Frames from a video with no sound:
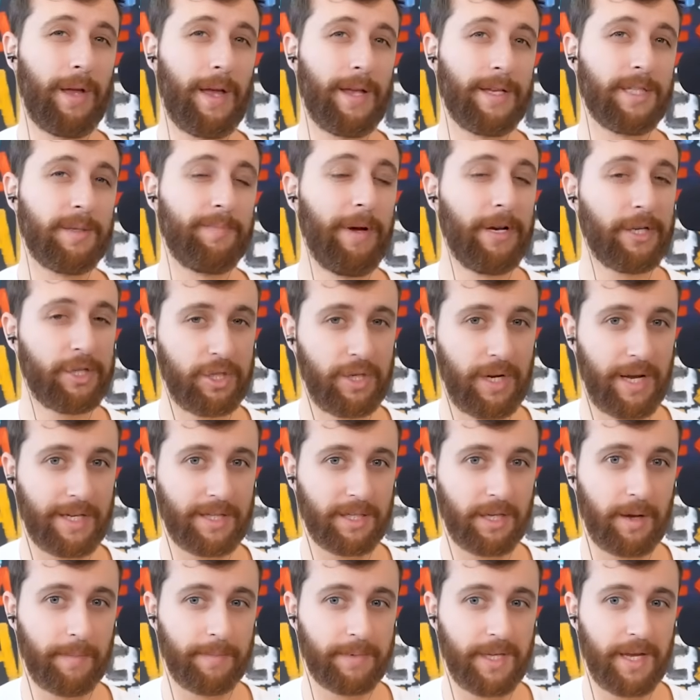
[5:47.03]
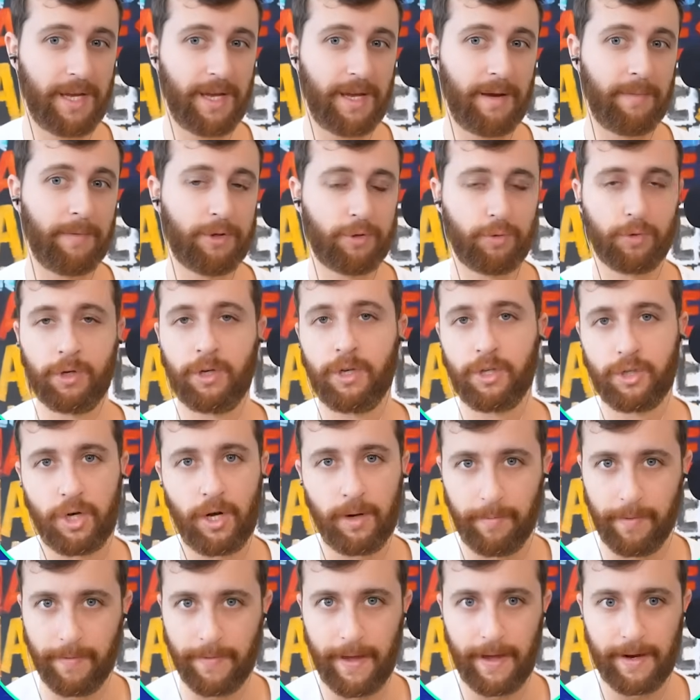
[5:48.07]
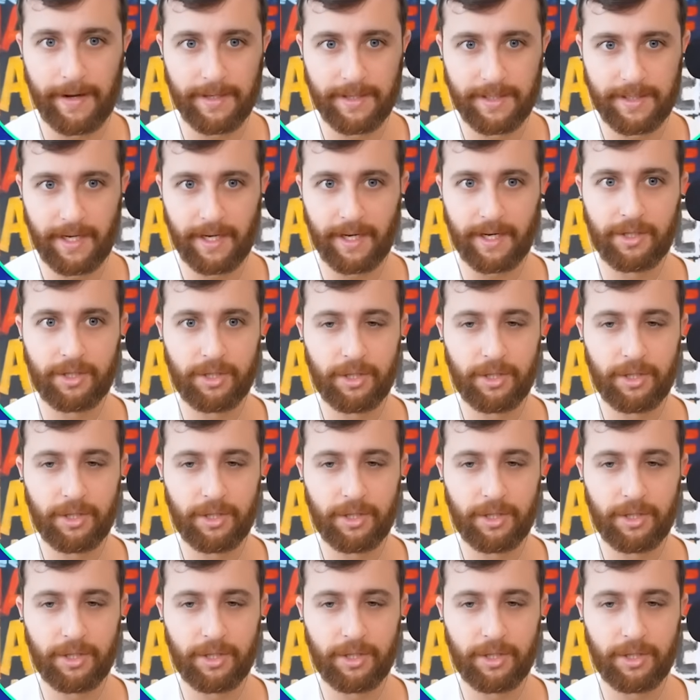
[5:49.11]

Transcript: especially as it comes to AI, which we're going to talk about that in a second.